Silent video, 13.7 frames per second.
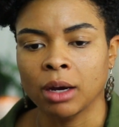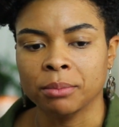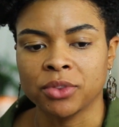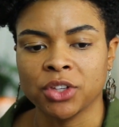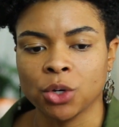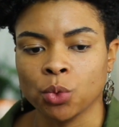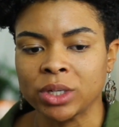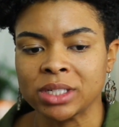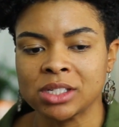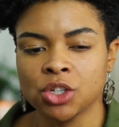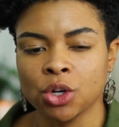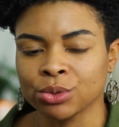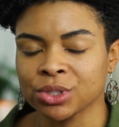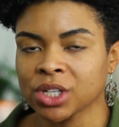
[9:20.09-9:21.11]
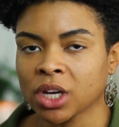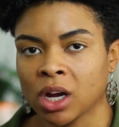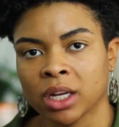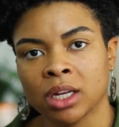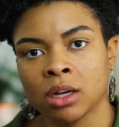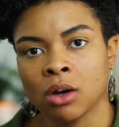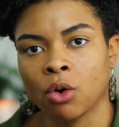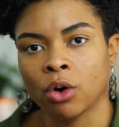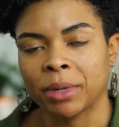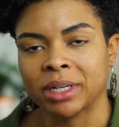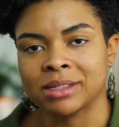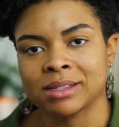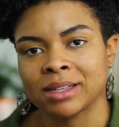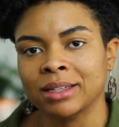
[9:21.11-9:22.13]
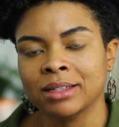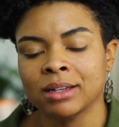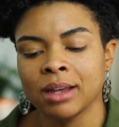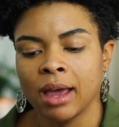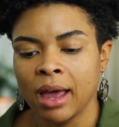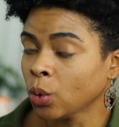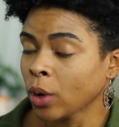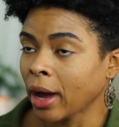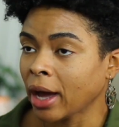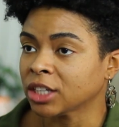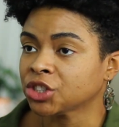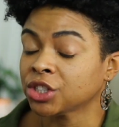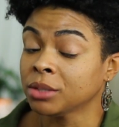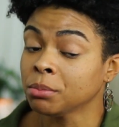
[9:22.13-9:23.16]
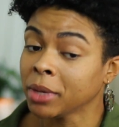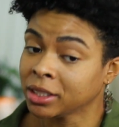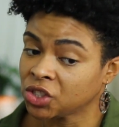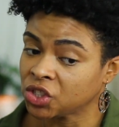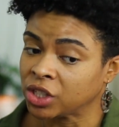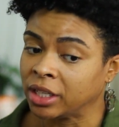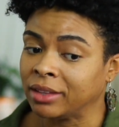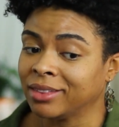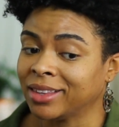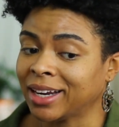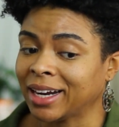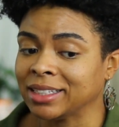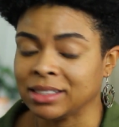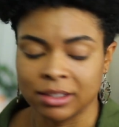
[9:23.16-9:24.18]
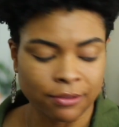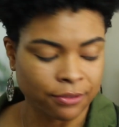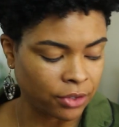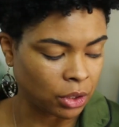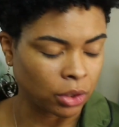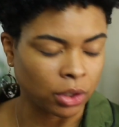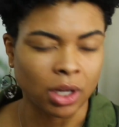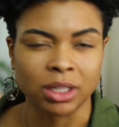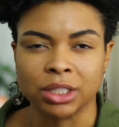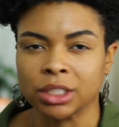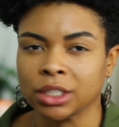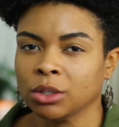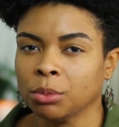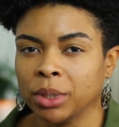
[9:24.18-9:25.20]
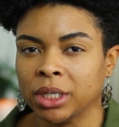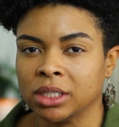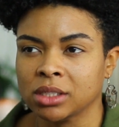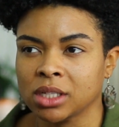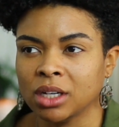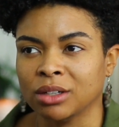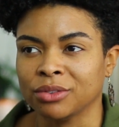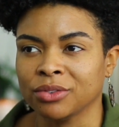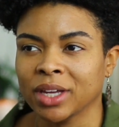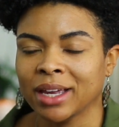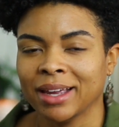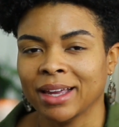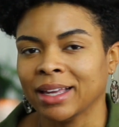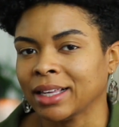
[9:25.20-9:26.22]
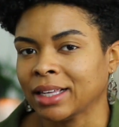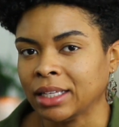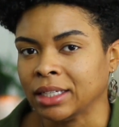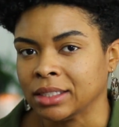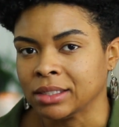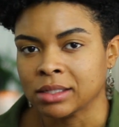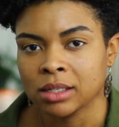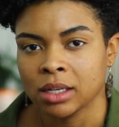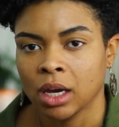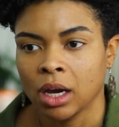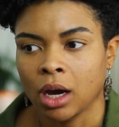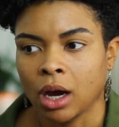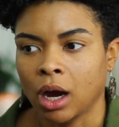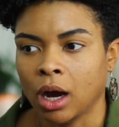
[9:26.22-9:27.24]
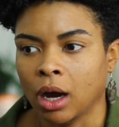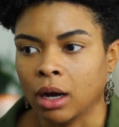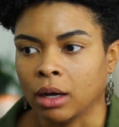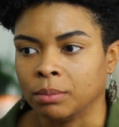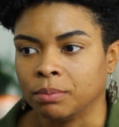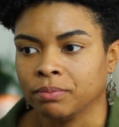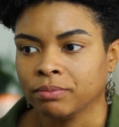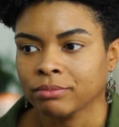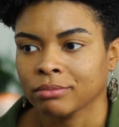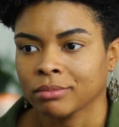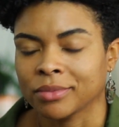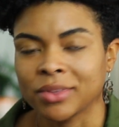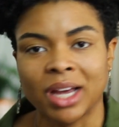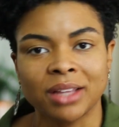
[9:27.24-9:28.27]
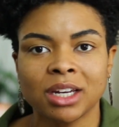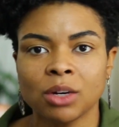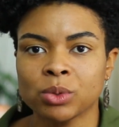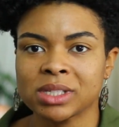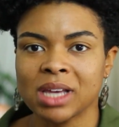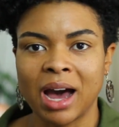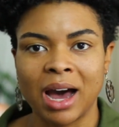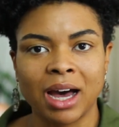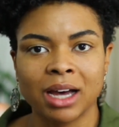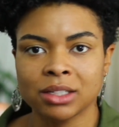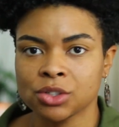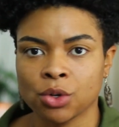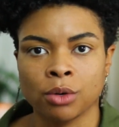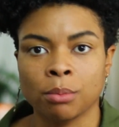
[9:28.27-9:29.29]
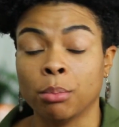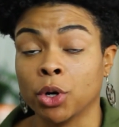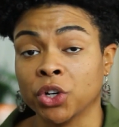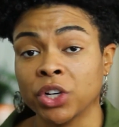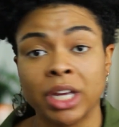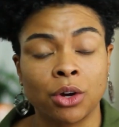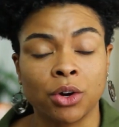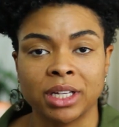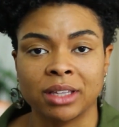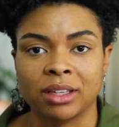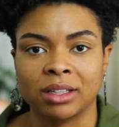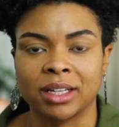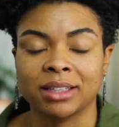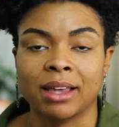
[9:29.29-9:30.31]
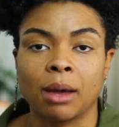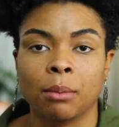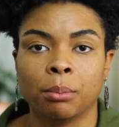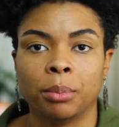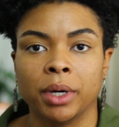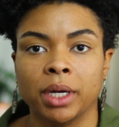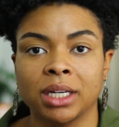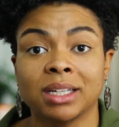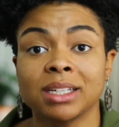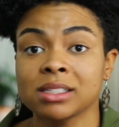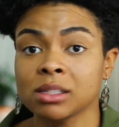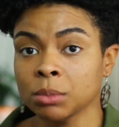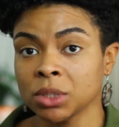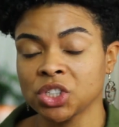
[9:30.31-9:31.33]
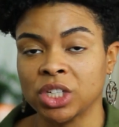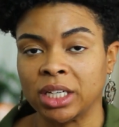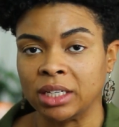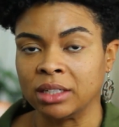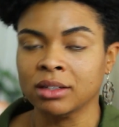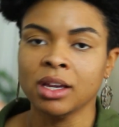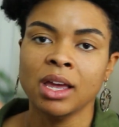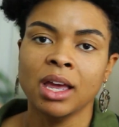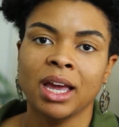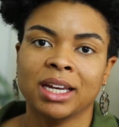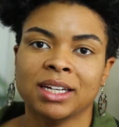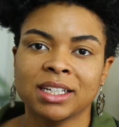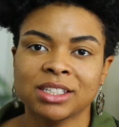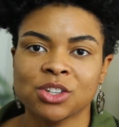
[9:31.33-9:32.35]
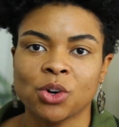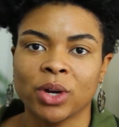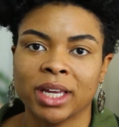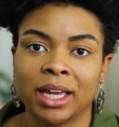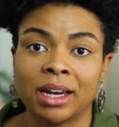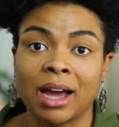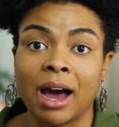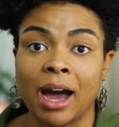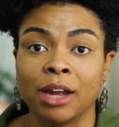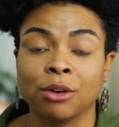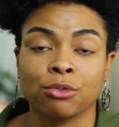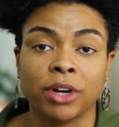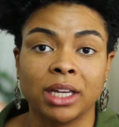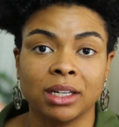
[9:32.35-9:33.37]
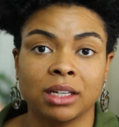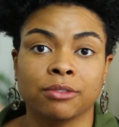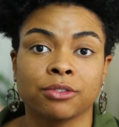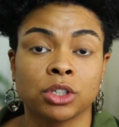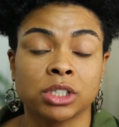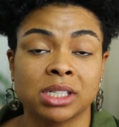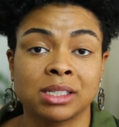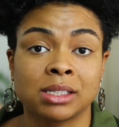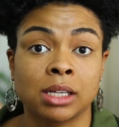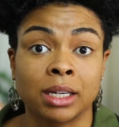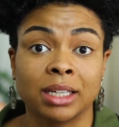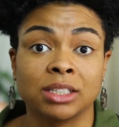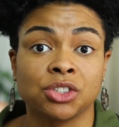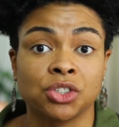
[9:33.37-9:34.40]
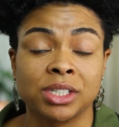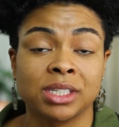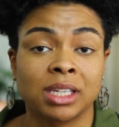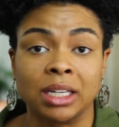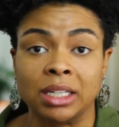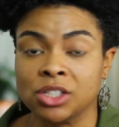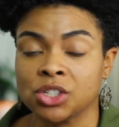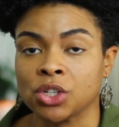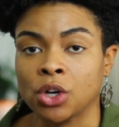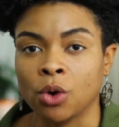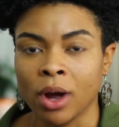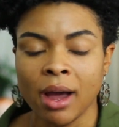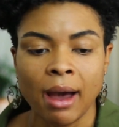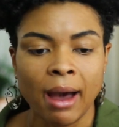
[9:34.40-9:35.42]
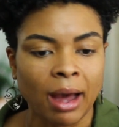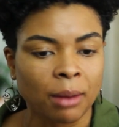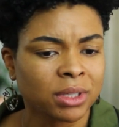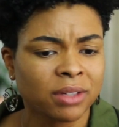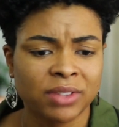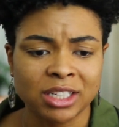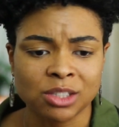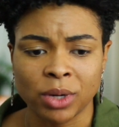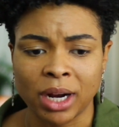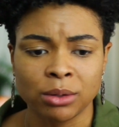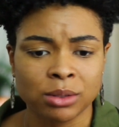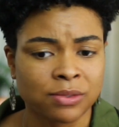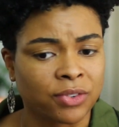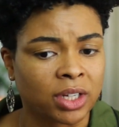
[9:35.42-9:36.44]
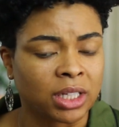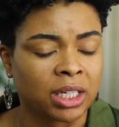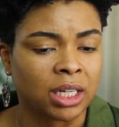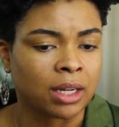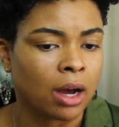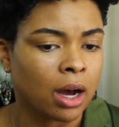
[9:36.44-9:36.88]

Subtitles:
There was no tugging on my skin. I should mention that I did feel a little bit of heat. Not that it was hot or burning or anything like that, but it is a machine and it is going at a high rate. And of course, it's against your skin. So I believe that's what I was feeling.